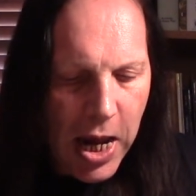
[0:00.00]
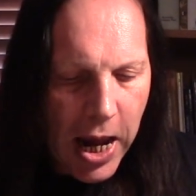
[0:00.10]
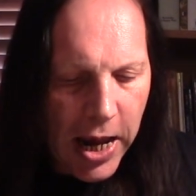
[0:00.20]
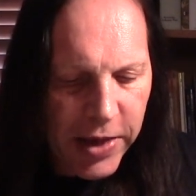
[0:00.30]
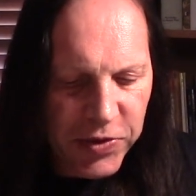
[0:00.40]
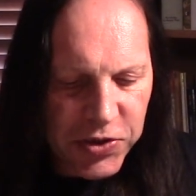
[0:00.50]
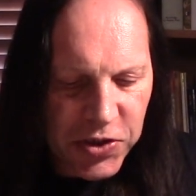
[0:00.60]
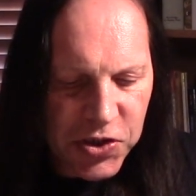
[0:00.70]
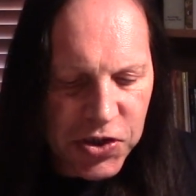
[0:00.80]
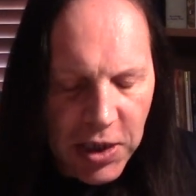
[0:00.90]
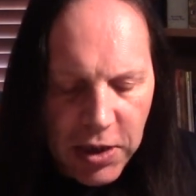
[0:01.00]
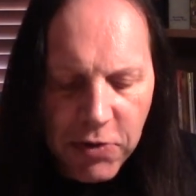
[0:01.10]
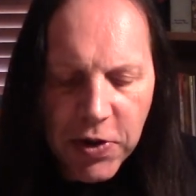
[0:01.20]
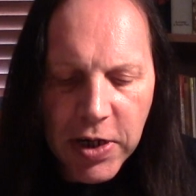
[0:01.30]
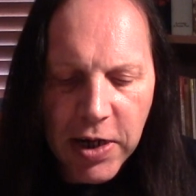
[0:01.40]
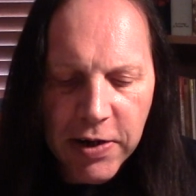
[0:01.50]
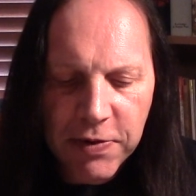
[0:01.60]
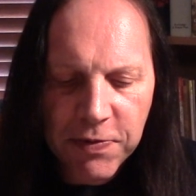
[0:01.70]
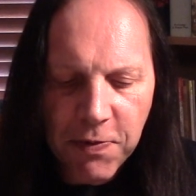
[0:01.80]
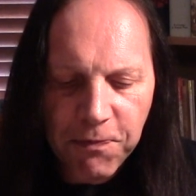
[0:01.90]
And the distillery
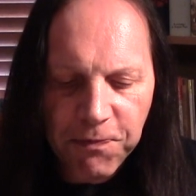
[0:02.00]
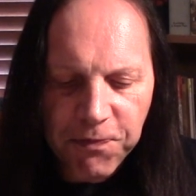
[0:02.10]
in